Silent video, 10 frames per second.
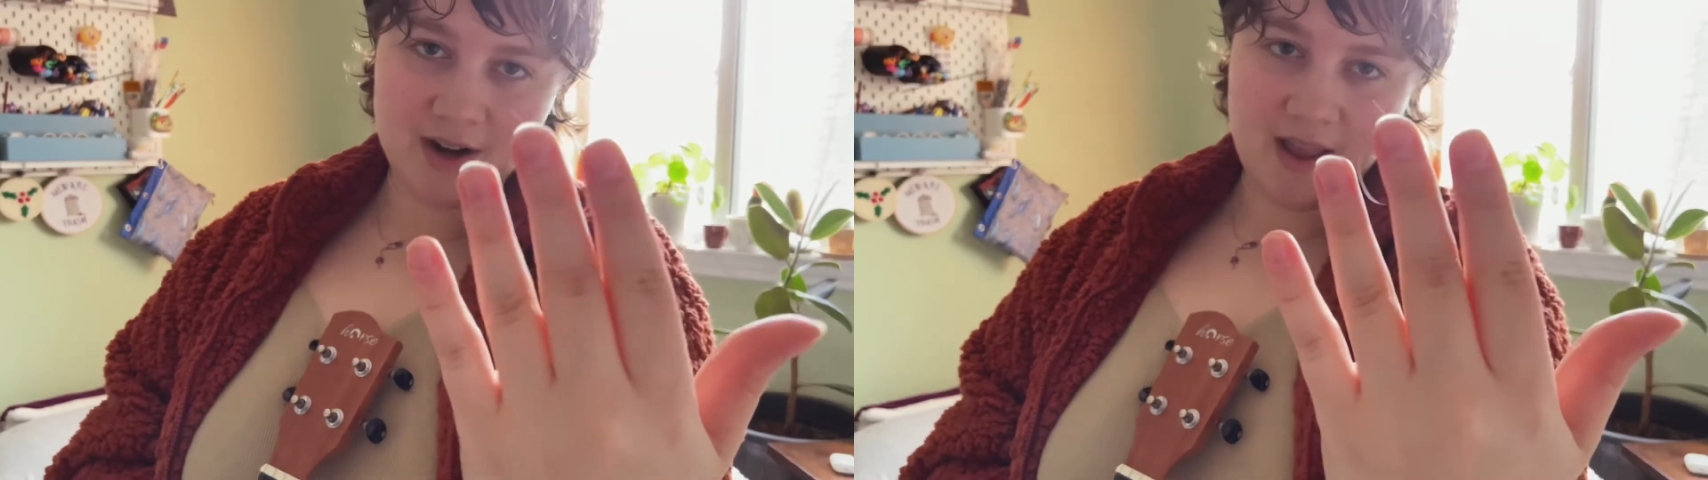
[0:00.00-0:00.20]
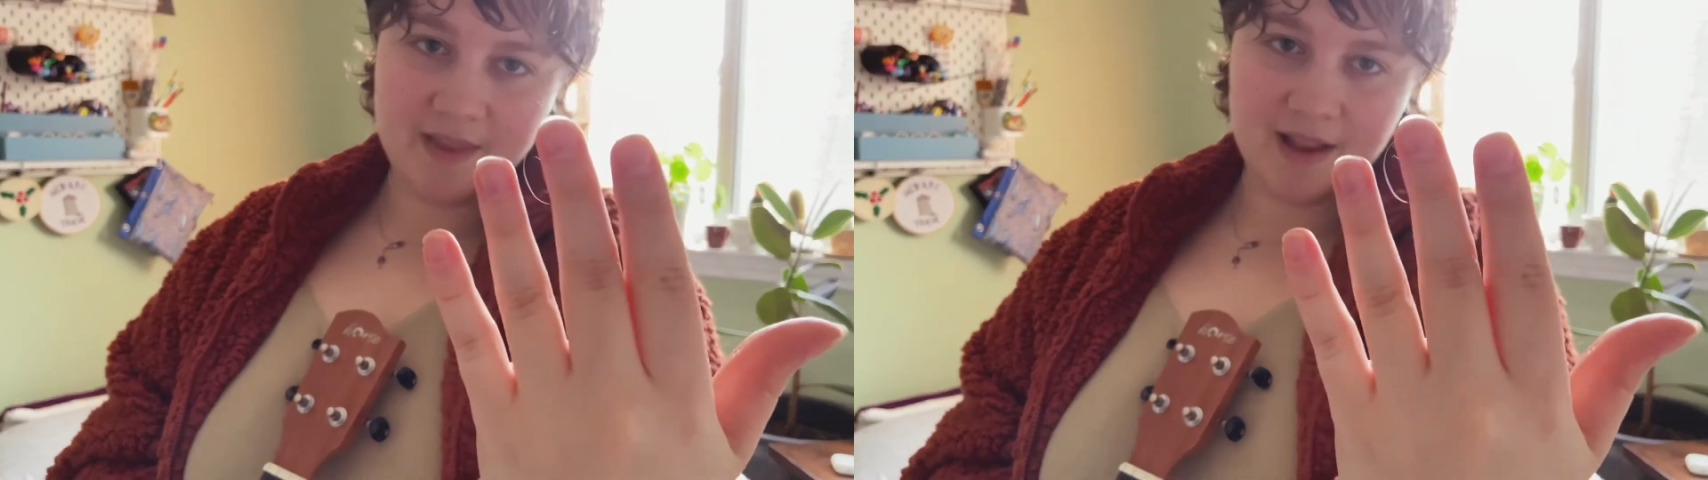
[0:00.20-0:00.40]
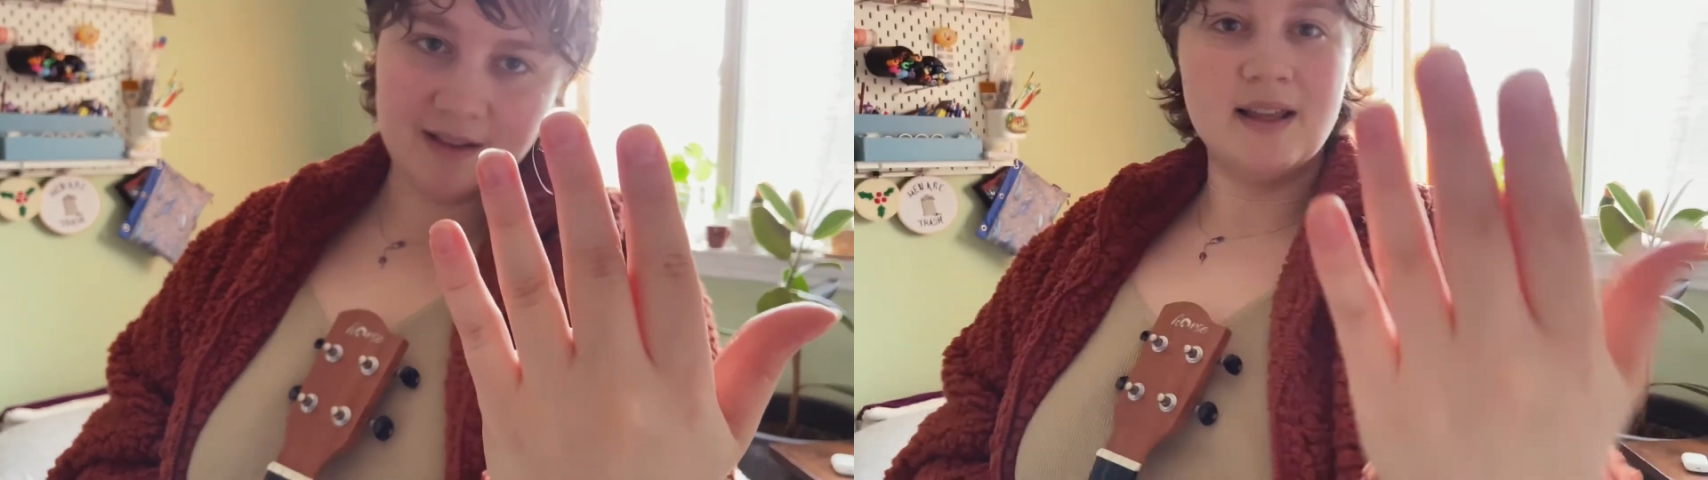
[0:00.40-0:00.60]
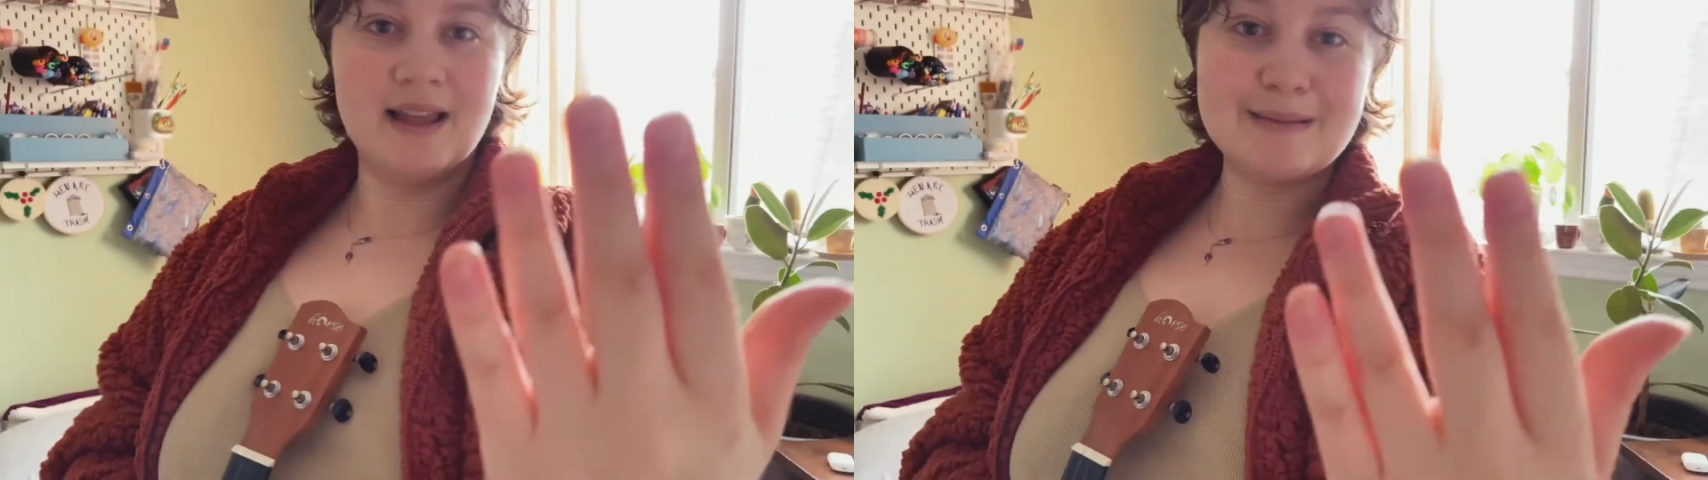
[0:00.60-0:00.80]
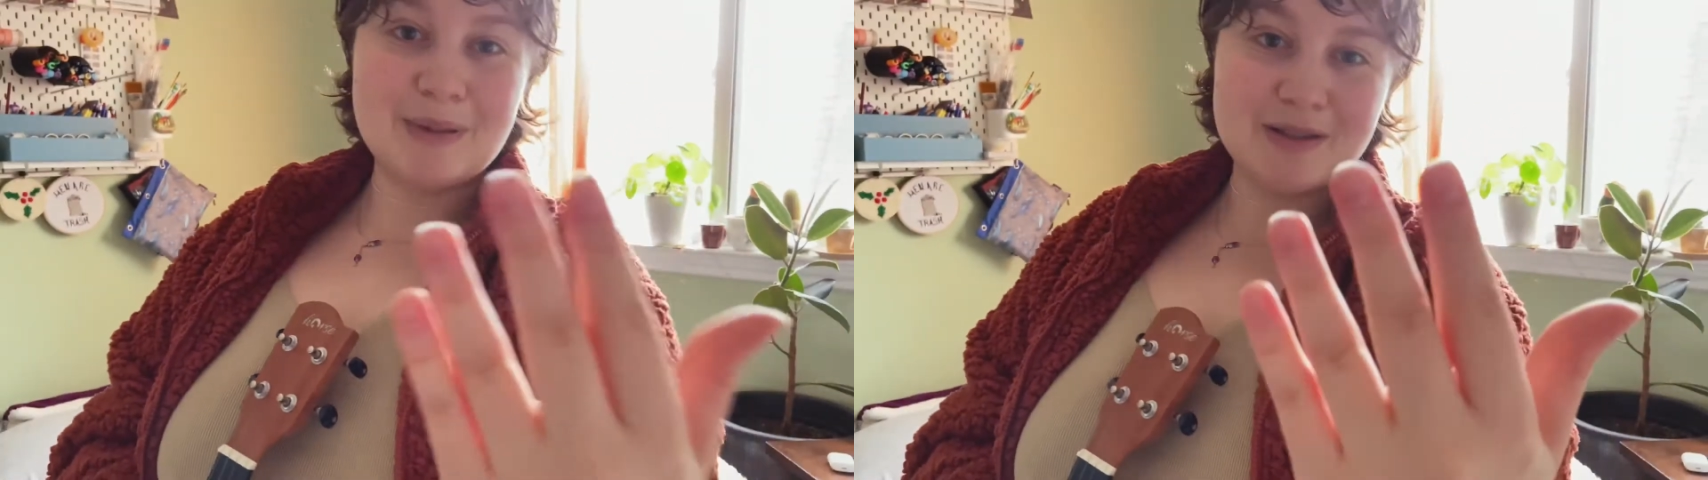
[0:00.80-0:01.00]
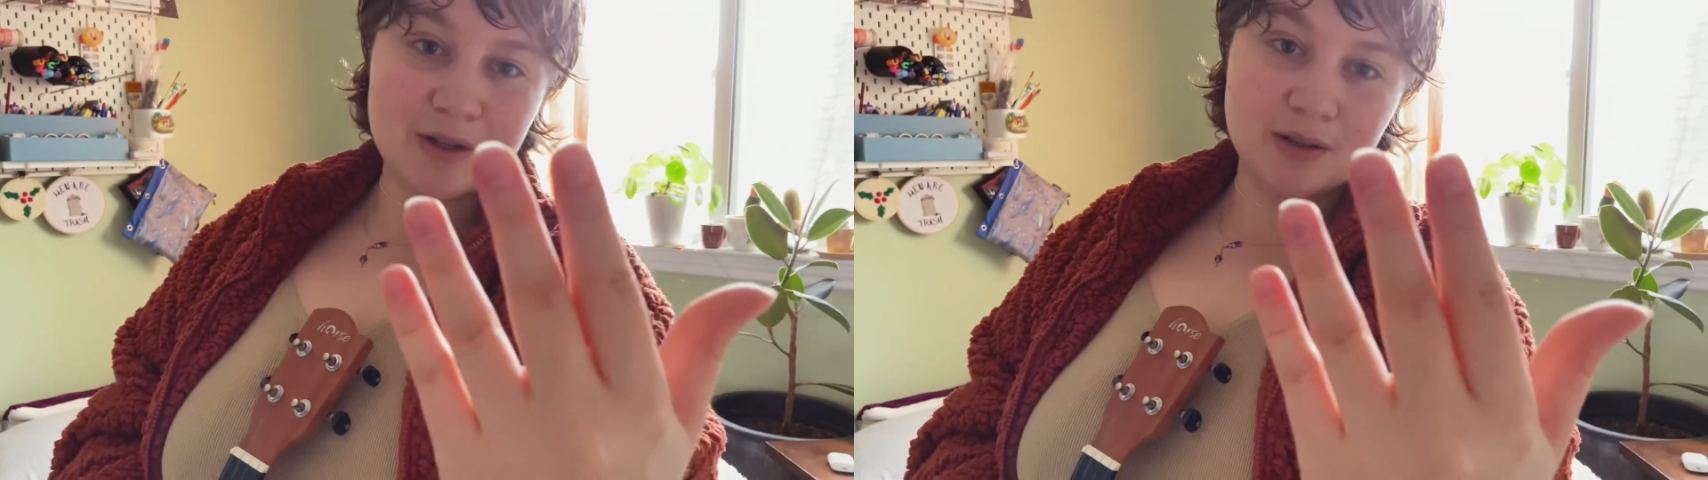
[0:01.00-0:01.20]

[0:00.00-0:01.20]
and then it's been so